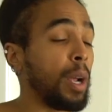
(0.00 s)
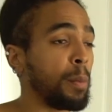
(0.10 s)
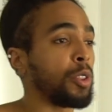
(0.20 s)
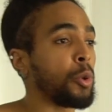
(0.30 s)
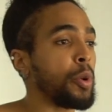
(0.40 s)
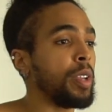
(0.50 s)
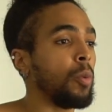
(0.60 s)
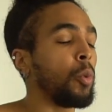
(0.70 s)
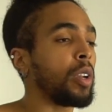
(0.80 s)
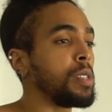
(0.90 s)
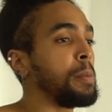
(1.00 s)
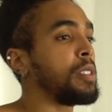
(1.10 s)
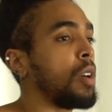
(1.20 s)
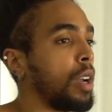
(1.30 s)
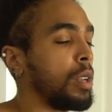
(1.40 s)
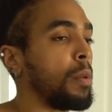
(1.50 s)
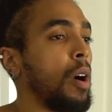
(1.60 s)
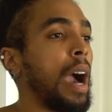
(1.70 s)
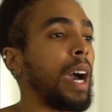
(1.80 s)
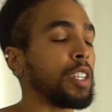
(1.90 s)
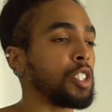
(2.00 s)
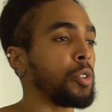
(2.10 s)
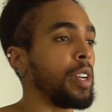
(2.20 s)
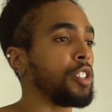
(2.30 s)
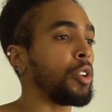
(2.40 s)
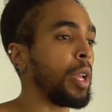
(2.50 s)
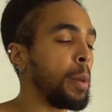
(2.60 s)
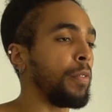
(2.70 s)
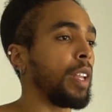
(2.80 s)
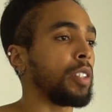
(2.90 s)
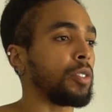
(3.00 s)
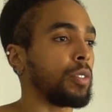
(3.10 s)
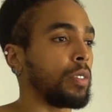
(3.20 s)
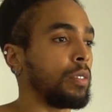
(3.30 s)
number three, we're going to be talking about how to stretch your hip flexors.